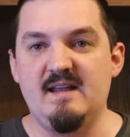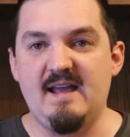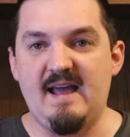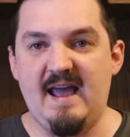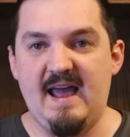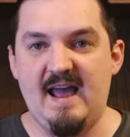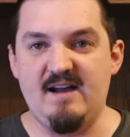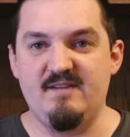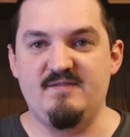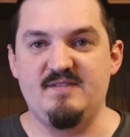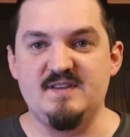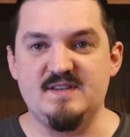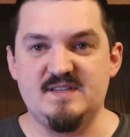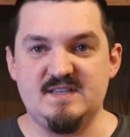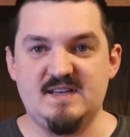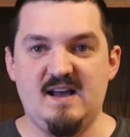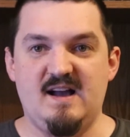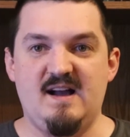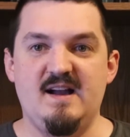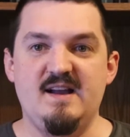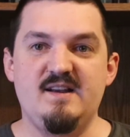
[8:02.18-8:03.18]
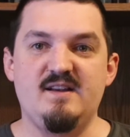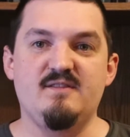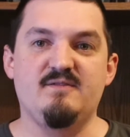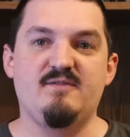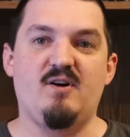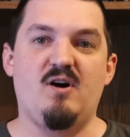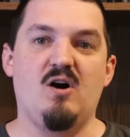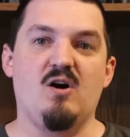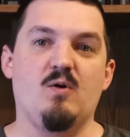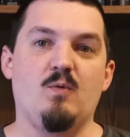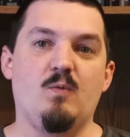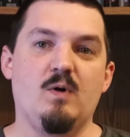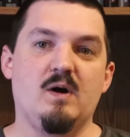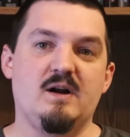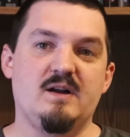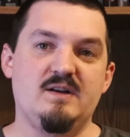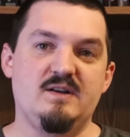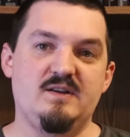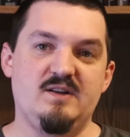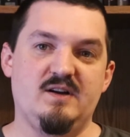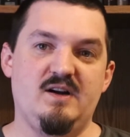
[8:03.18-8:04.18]
have this kind of
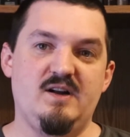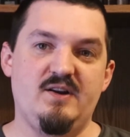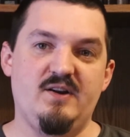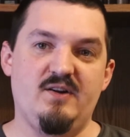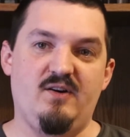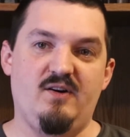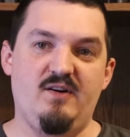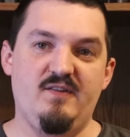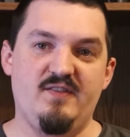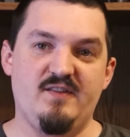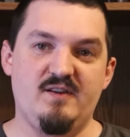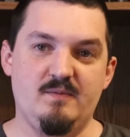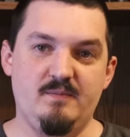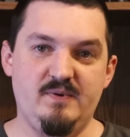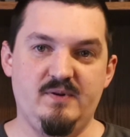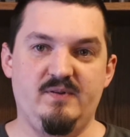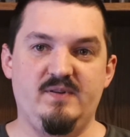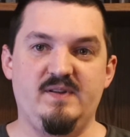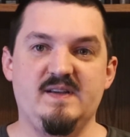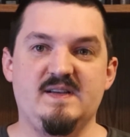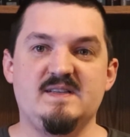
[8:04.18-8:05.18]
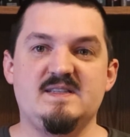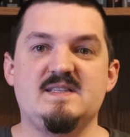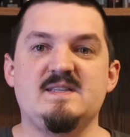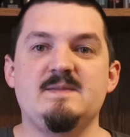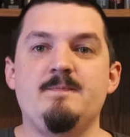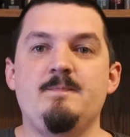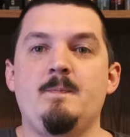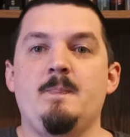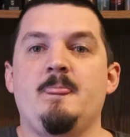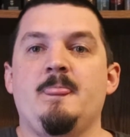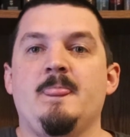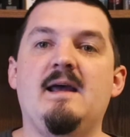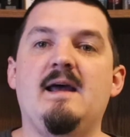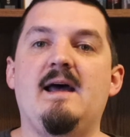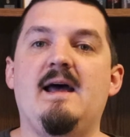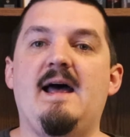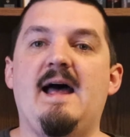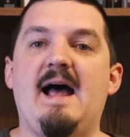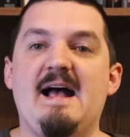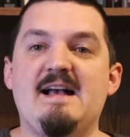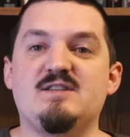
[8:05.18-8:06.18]
artwork done on their buildings.
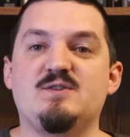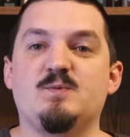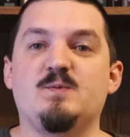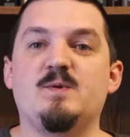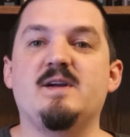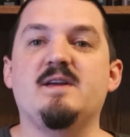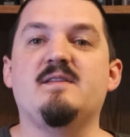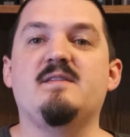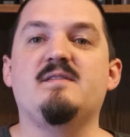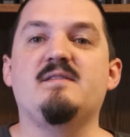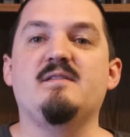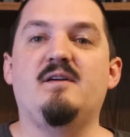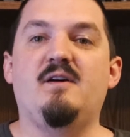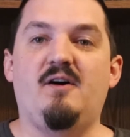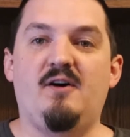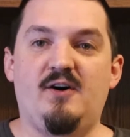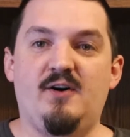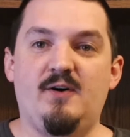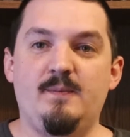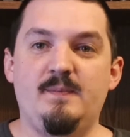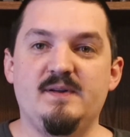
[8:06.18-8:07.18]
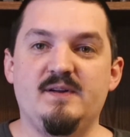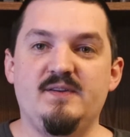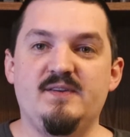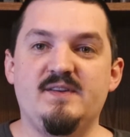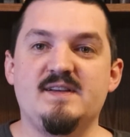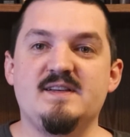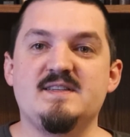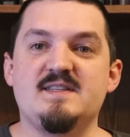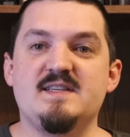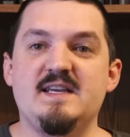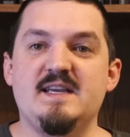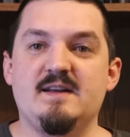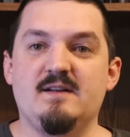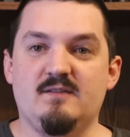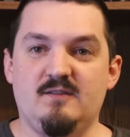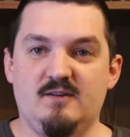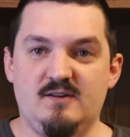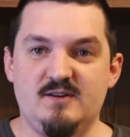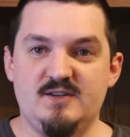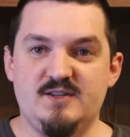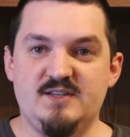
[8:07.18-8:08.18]
As with all buildings in a
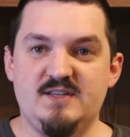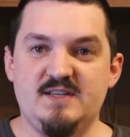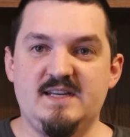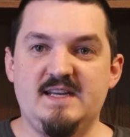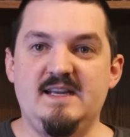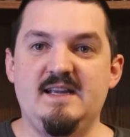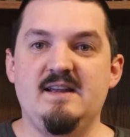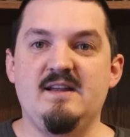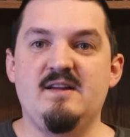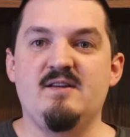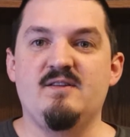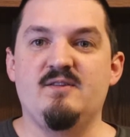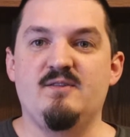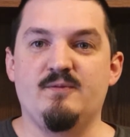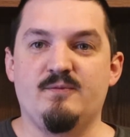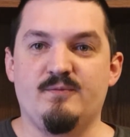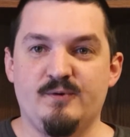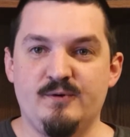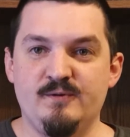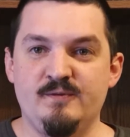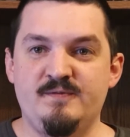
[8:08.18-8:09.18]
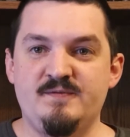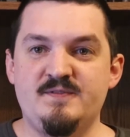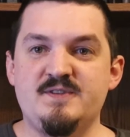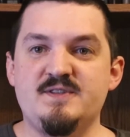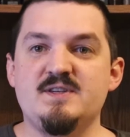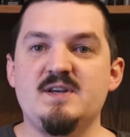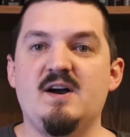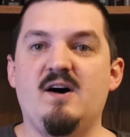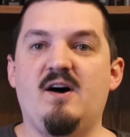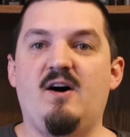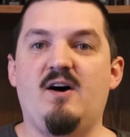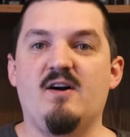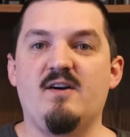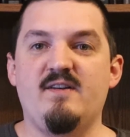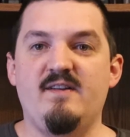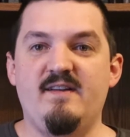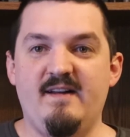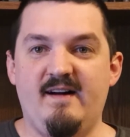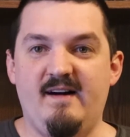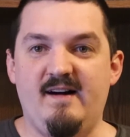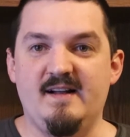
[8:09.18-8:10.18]
large city, the roofs are
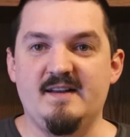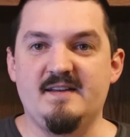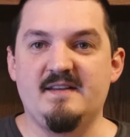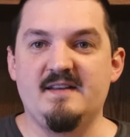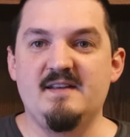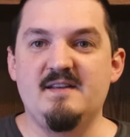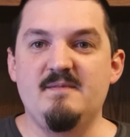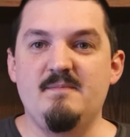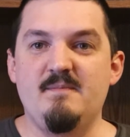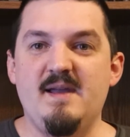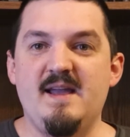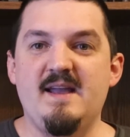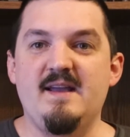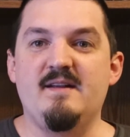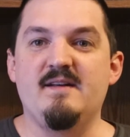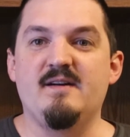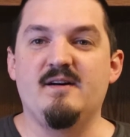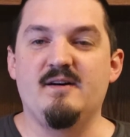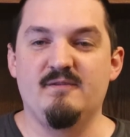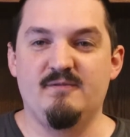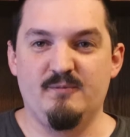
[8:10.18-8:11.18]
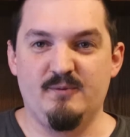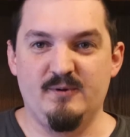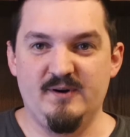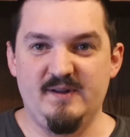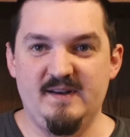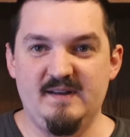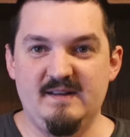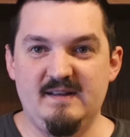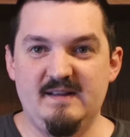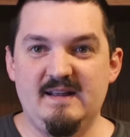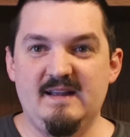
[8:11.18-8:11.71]
not made of wood.